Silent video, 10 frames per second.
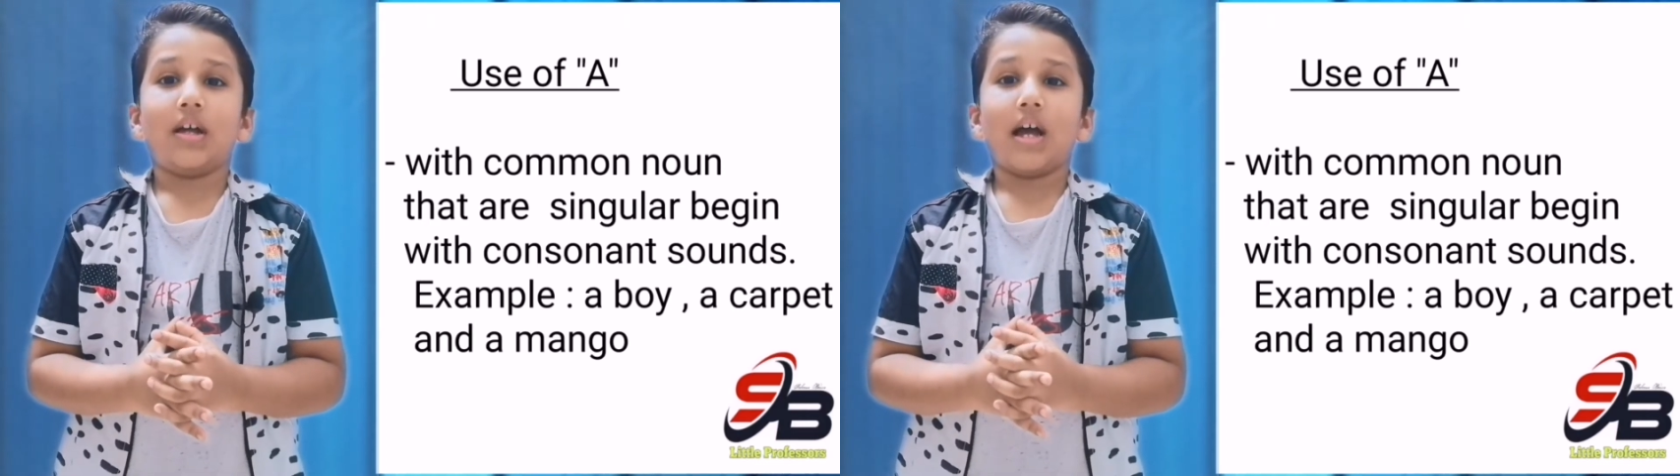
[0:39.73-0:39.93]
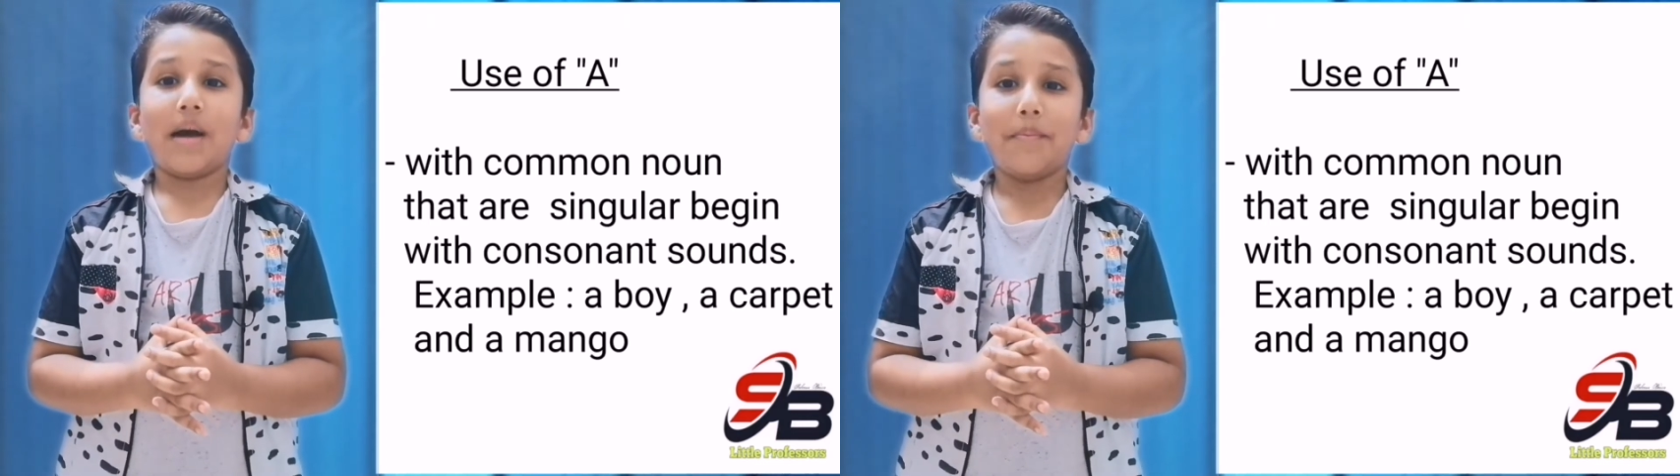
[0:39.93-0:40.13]

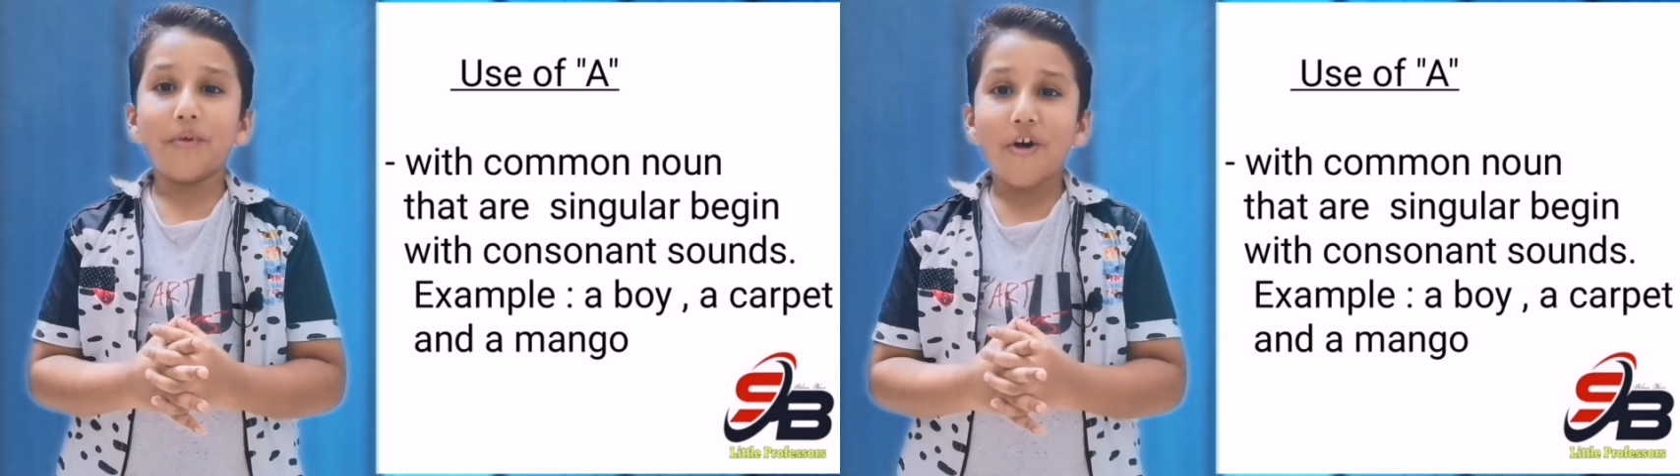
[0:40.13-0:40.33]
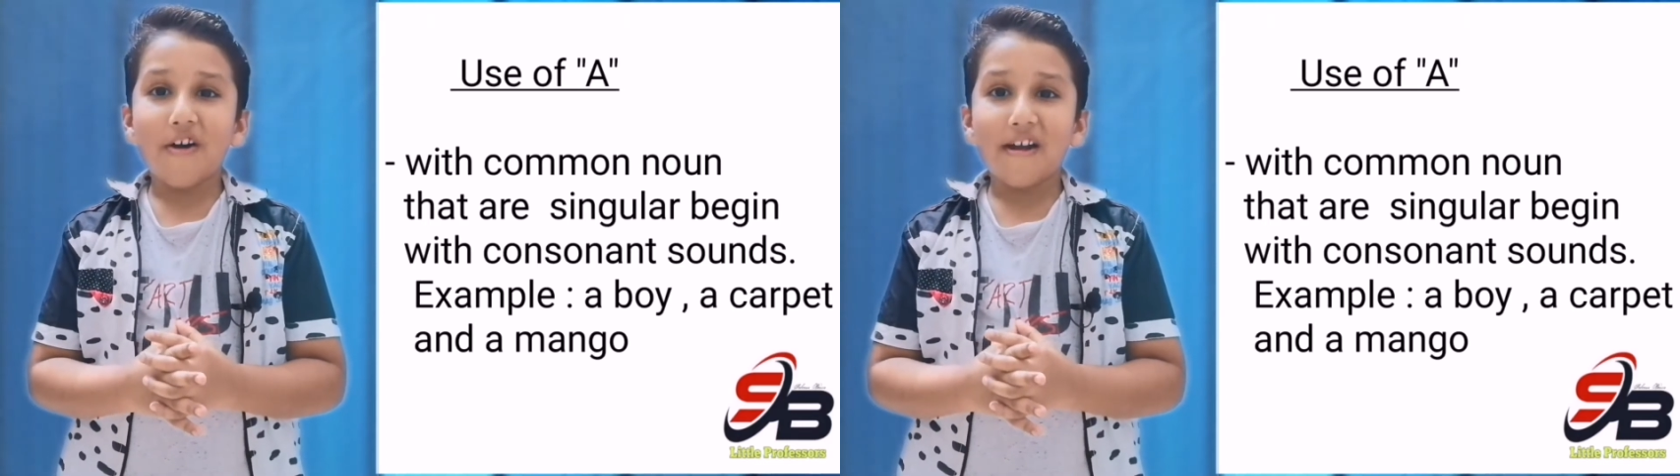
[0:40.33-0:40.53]
a
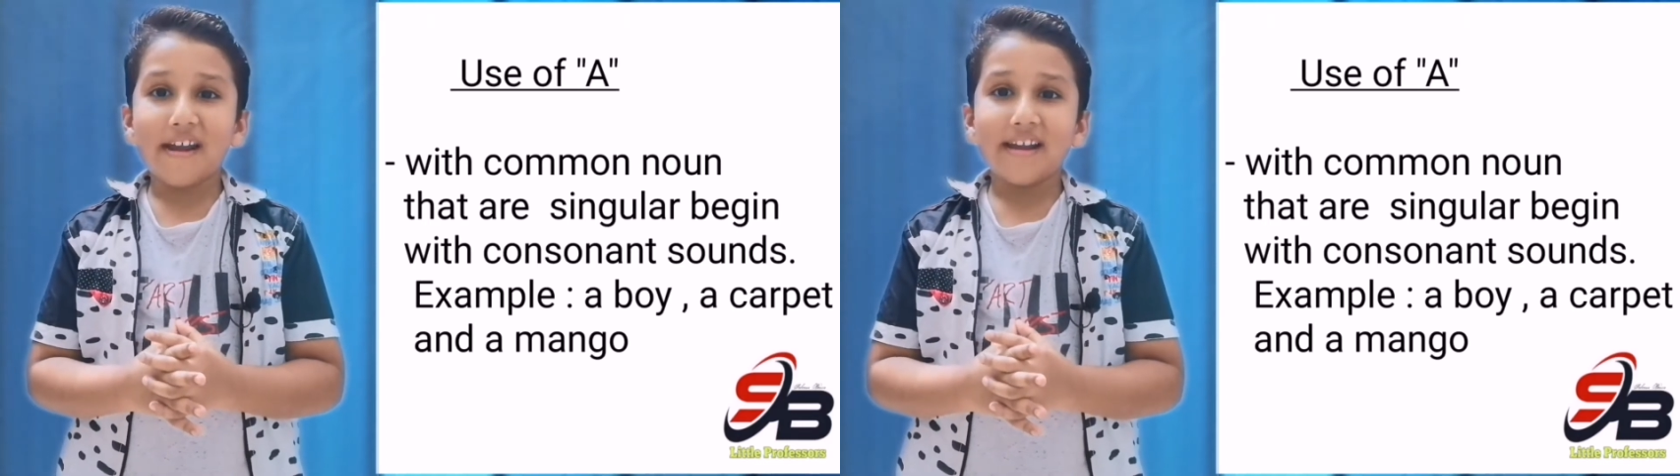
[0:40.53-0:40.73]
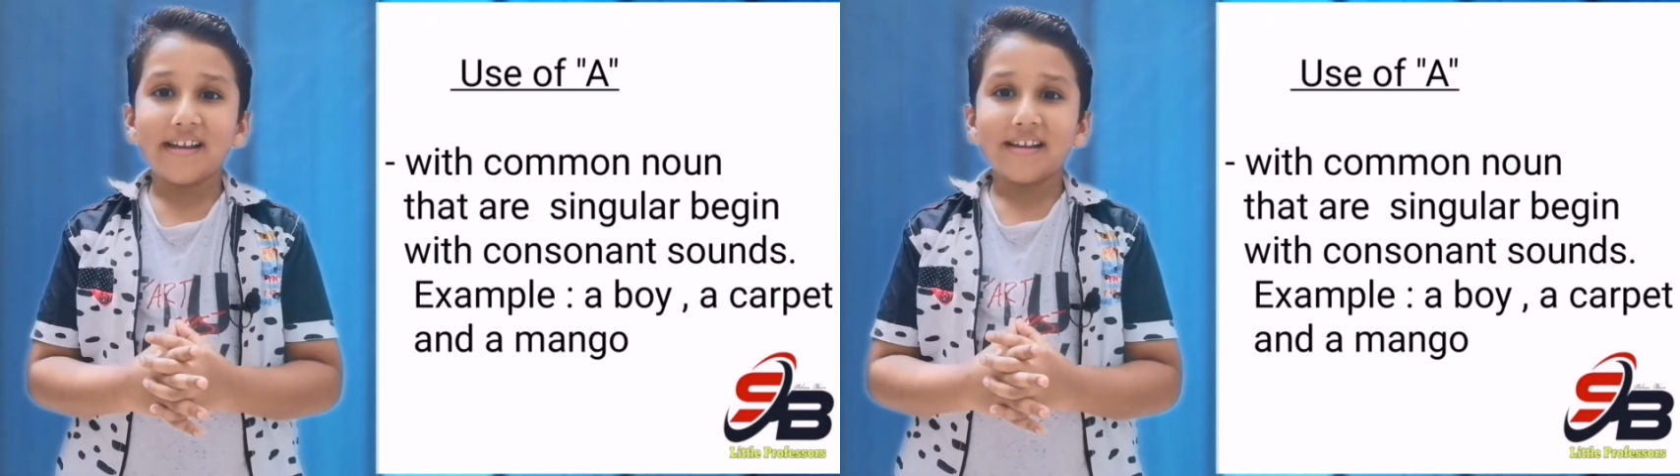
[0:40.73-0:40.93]
boy,
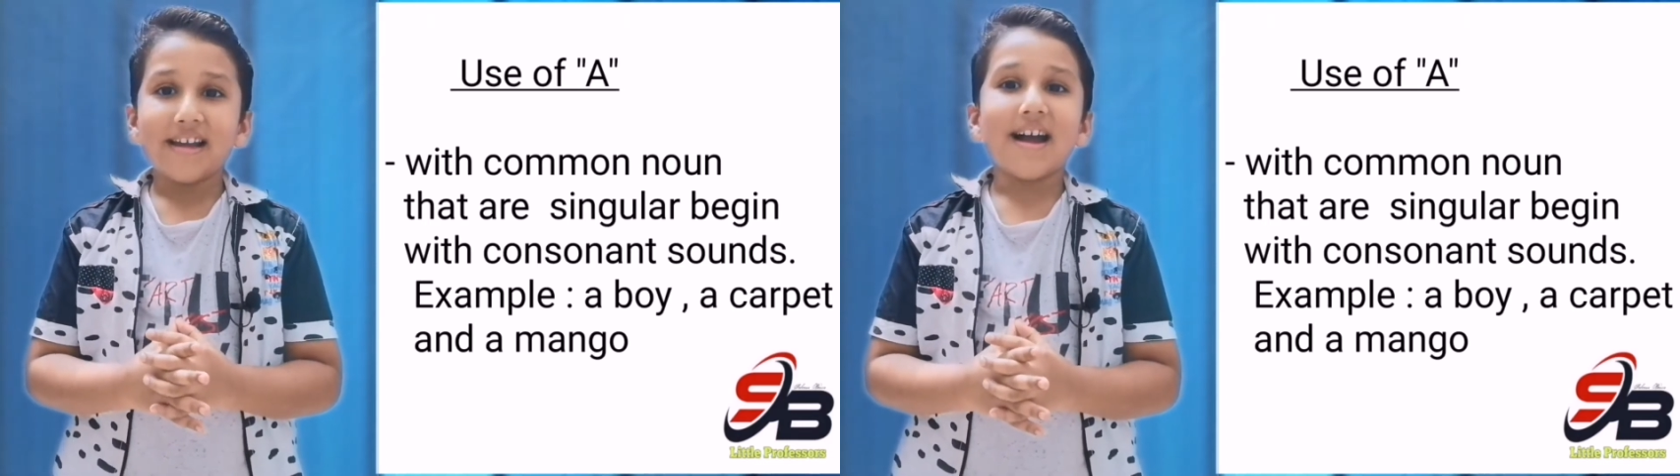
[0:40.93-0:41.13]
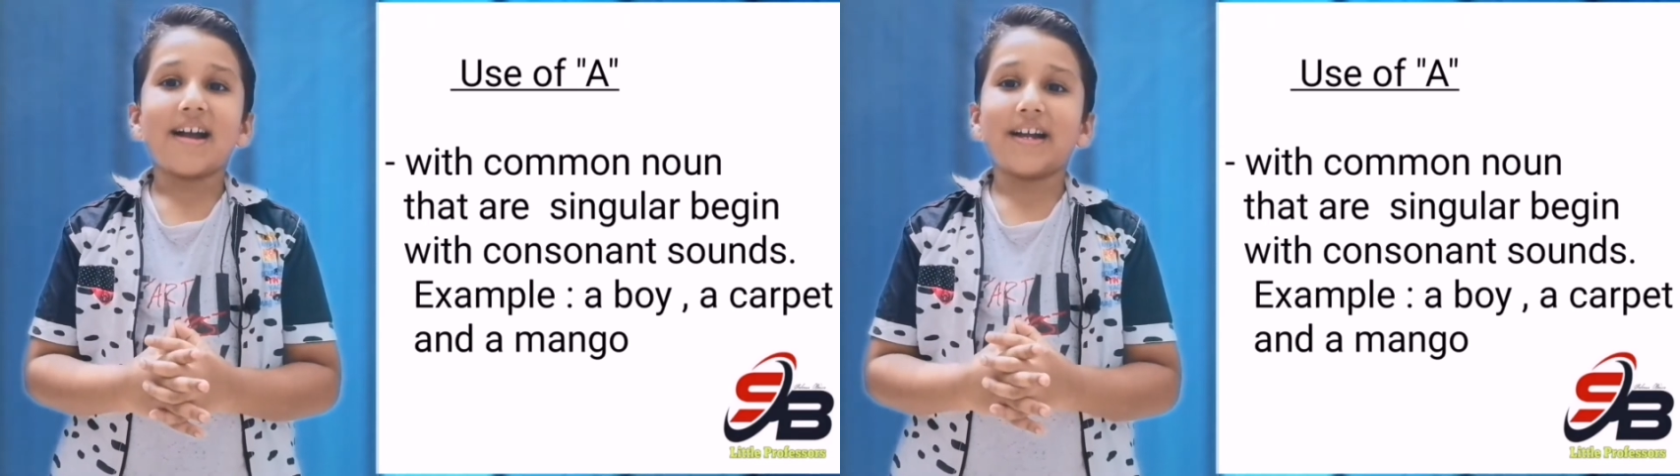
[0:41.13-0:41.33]

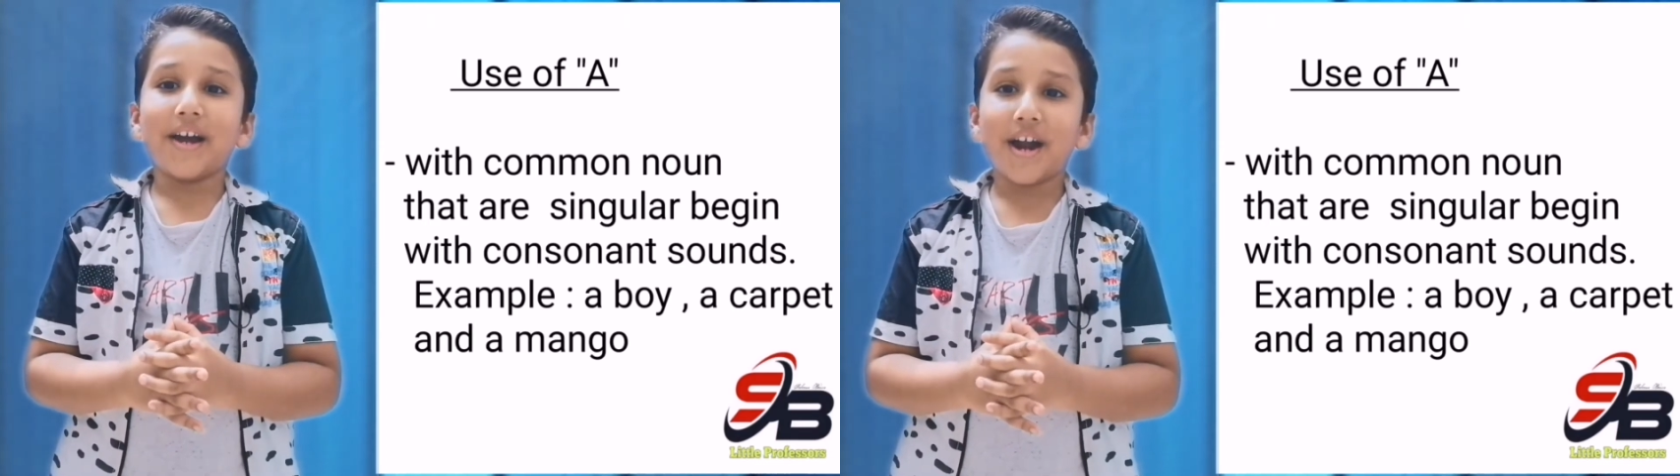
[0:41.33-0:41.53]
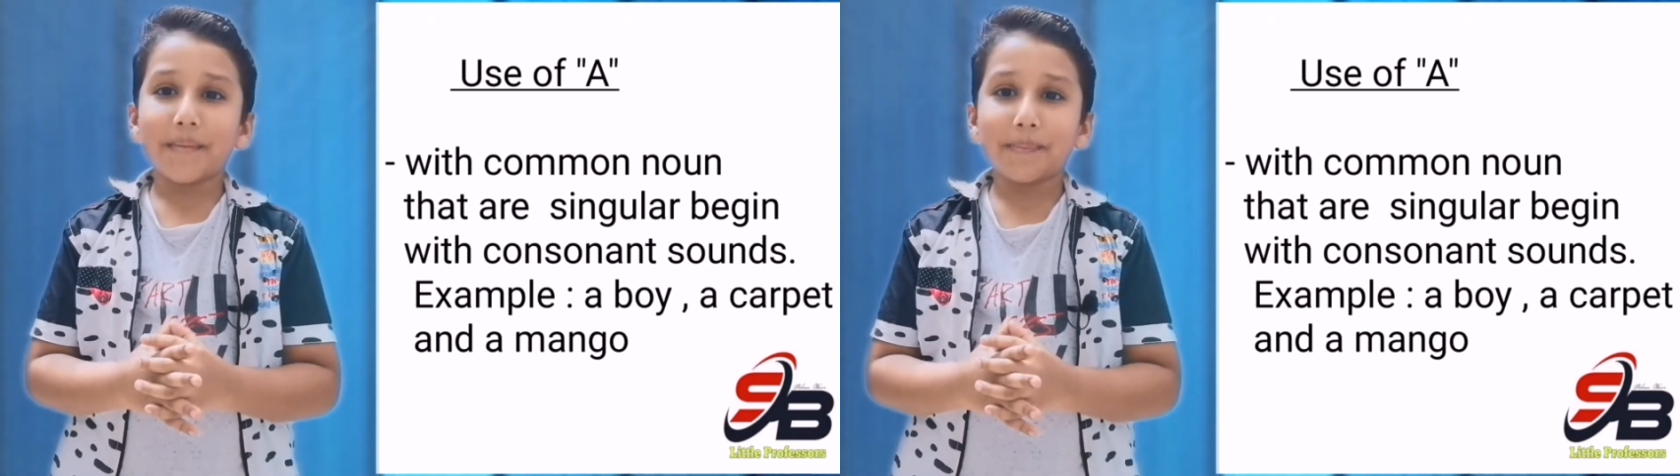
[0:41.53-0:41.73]
a
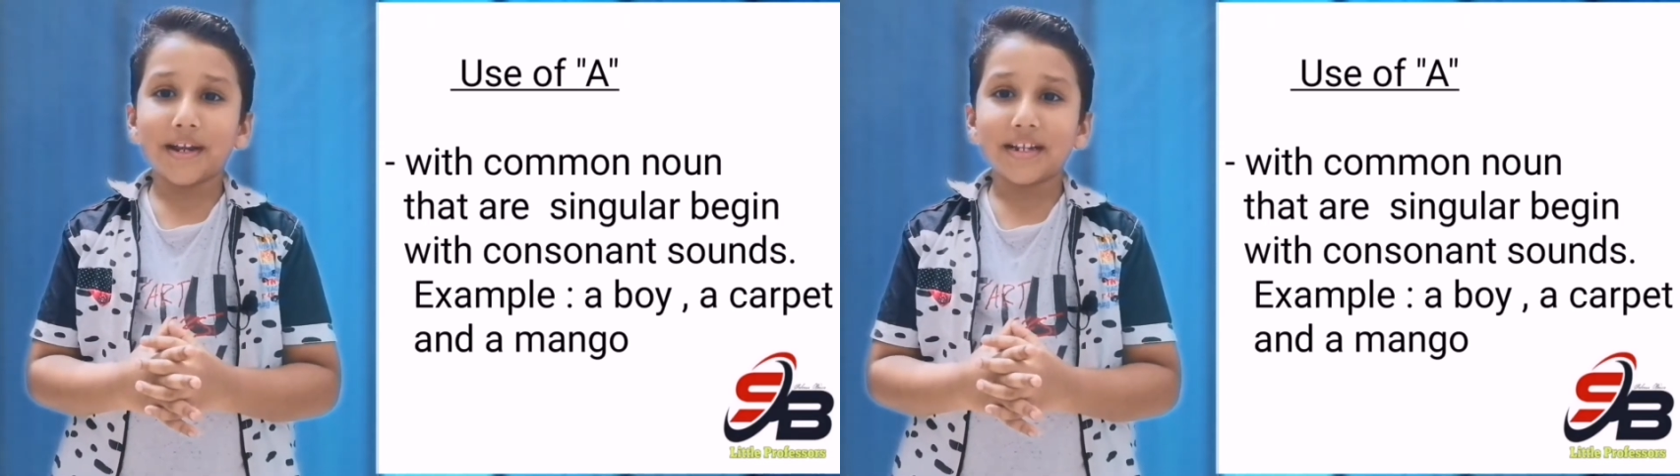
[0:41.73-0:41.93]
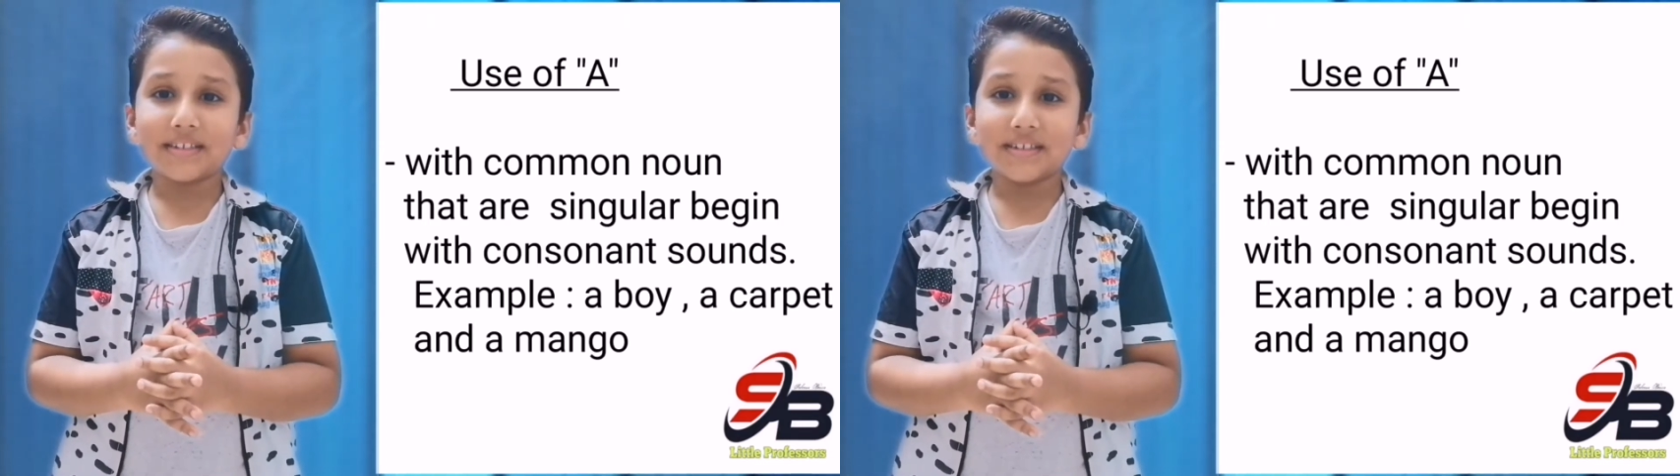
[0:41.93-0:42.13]

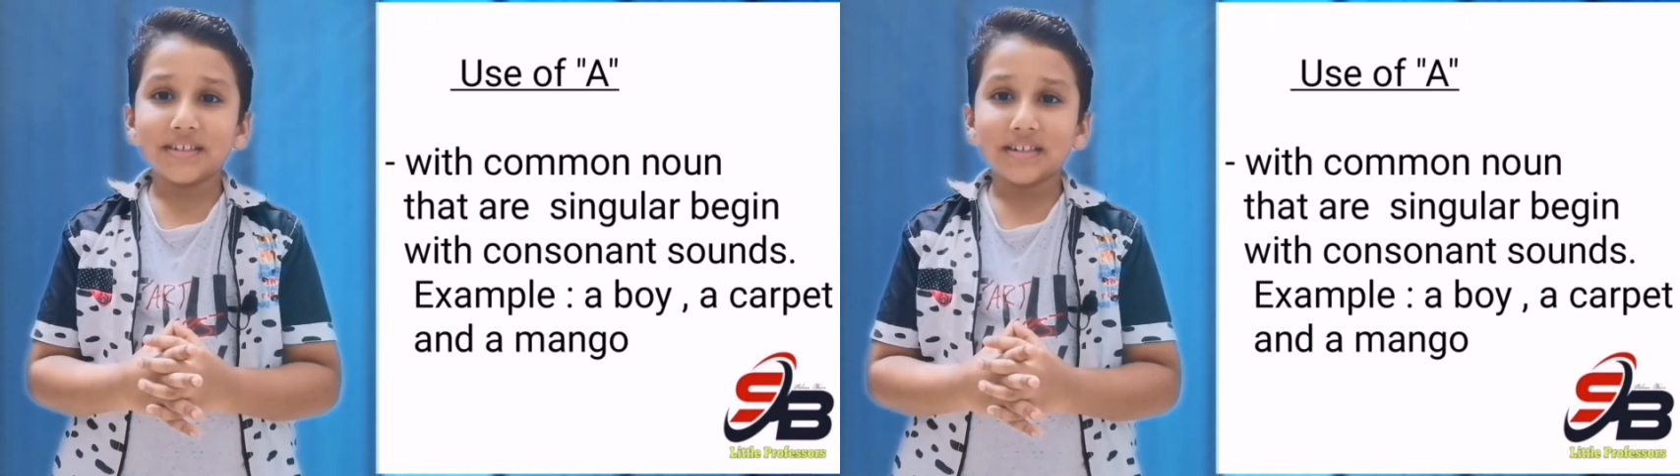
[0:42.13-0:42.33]
carpet,